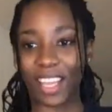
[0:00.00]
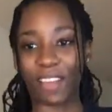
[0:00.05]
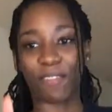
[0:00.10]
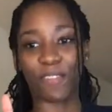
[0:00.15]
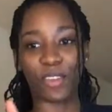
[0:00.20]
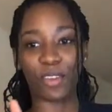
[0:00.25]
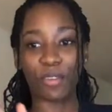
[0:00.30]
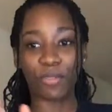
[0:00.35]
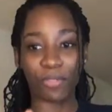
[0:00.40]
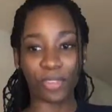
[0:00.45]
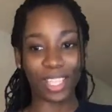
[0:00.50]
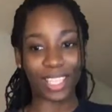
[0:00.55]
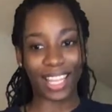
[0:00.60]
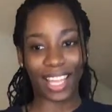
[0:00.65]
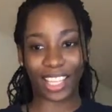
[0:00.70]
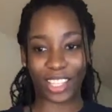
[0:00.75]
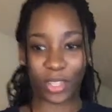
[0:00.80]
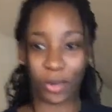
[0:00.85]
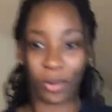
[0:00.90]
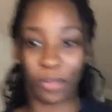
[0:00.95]
if you feel
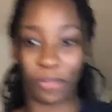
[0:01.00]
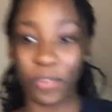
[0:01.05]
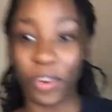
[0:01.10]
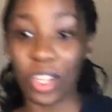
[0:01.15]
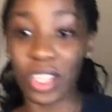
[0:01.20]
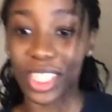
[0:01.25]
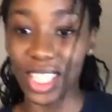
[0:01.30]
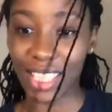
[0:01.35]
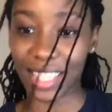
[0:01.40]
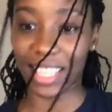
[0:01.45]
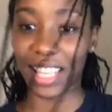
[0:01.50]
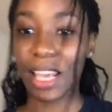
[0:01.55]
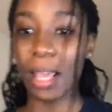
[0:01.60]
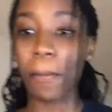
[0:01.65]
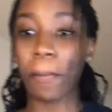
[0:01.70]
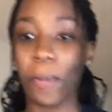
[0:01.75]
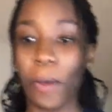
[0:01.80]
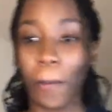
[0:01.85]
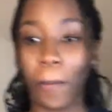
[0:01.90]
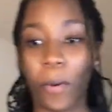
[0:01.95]
like you were first, just
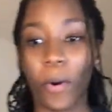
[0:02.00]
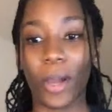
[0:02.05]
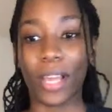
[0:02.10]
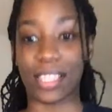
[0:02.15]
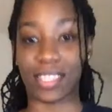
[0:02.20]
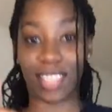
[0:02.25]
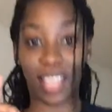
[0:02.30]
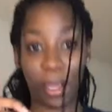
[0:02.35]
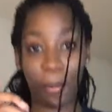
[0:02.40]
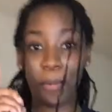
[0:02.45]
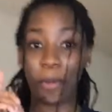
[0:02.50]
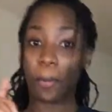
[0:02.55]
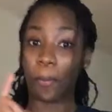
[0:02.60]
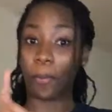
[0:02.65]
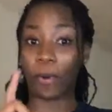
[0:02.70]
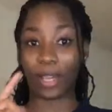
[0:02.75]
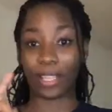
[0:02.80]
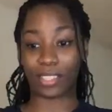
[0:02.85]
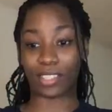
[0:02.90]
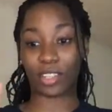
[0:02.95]
keep your points. Keep your
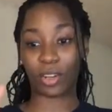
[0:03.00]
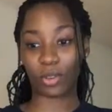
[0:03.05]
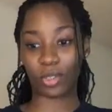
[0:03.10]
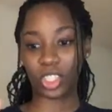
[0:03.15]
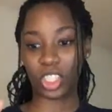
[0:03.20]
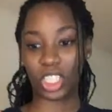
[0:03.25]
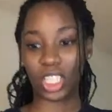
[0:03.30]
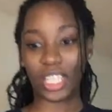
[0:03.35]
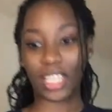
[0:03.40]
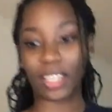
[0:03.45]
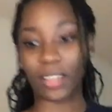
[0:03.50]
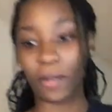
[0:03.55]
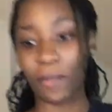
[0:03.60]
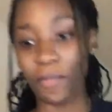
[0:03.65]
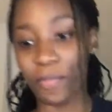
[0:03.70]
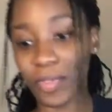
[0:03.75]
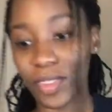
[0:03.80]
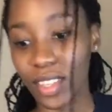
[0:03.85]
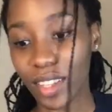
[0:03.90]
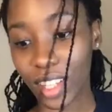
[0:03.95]
points. Don't cheat
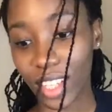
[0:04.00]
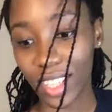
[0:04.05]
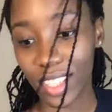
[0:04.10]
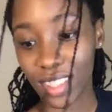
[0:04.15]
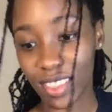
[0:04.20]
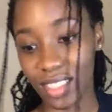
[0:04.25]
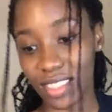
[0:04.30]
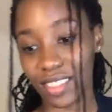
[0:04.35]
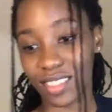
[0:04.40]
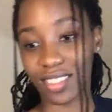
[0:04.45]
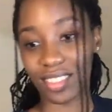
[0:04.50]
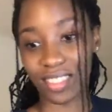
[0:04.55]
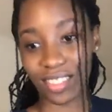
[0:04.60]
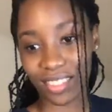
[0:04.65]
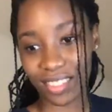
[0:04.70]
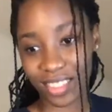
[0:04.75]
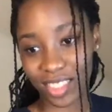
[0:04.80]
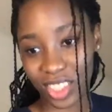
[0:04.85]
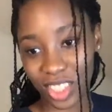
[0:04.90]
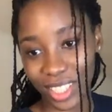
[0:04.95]
because
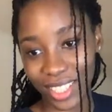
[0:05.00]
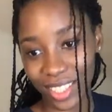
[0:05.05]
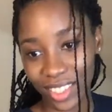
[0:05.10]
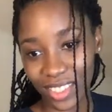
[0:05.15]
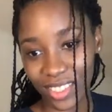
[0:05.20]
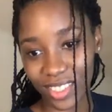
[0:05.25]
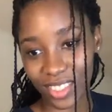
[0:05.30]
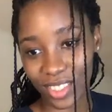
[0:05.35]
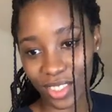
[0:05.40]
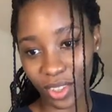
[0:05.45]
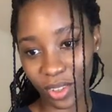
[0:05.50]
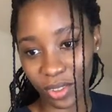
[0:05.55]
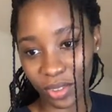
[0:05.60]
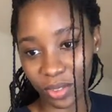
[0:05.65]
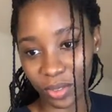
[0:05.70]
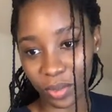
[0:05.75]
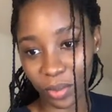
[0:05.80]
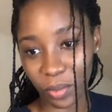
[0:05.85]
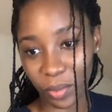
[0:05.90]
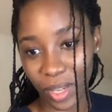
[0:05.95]
cheaters
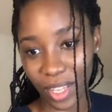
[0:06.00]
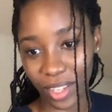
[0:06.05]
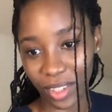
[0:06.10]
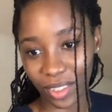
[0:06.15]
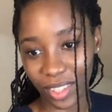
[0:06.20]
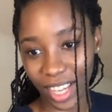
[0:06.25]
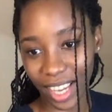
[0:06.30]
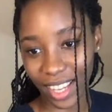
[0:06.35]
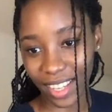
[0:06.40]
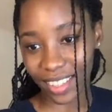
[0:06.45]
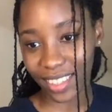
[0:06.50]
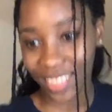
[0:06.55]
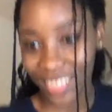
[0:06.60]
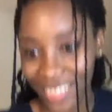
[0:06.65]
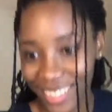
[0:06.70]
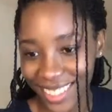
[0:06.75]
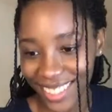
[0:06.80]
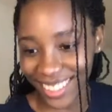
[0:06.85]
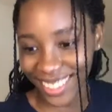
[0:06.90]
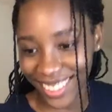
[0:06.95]
don't win, okay?
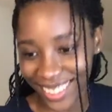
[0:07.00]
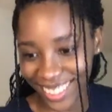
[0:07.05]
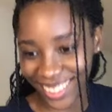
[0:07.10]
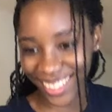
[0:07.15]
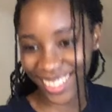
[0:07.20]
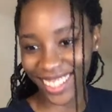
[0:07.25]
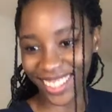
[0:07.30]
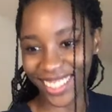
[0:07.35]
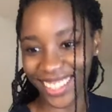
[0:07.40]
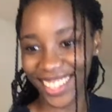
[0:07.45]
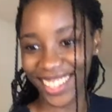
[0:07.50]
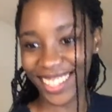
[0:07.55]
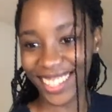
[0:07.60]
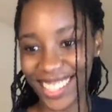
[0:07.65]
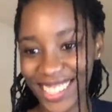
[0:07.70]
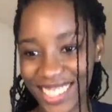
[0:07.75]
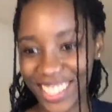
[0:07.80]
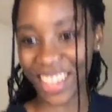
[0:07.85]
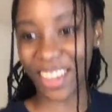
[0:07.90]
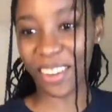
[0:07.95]

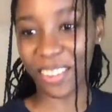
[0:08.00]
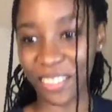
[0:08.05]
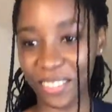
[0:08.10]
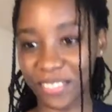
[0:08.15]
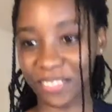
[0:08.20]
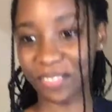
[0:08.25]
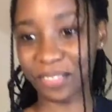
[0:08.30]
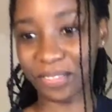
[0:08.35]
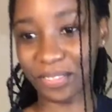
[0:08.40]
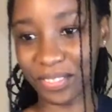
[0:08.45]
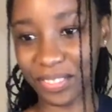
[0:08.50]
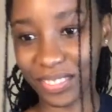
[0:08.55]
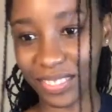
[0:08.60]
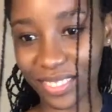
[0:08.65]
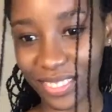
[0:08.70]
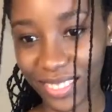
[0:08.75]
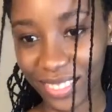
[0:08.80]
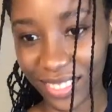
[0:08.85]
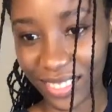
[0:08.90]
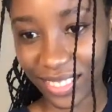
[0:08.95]
Let's go.
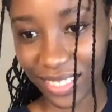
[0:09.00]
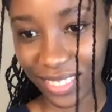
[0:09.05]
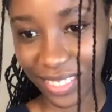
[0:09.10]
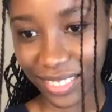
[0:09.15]
Don't